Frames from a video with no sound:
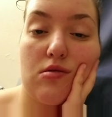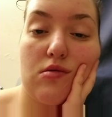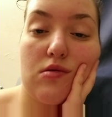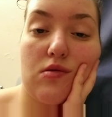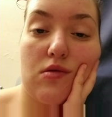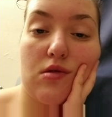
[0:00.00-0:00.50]

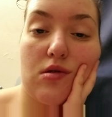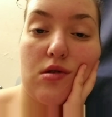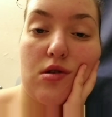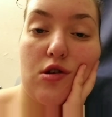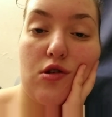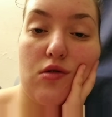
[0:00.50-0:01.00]
to
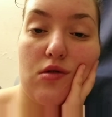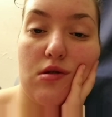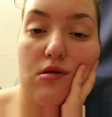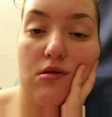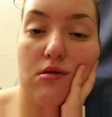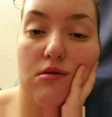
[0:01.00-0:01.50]

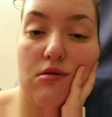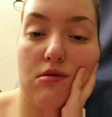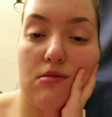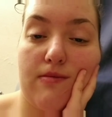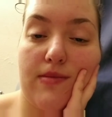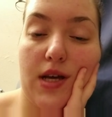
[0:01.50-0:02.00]
your
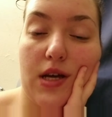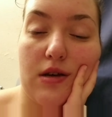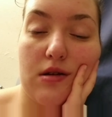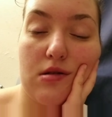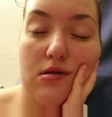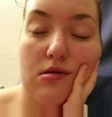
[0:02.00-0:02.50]

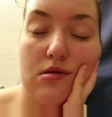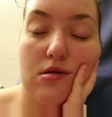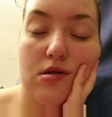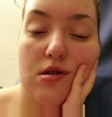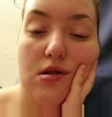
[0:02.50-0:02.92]
bed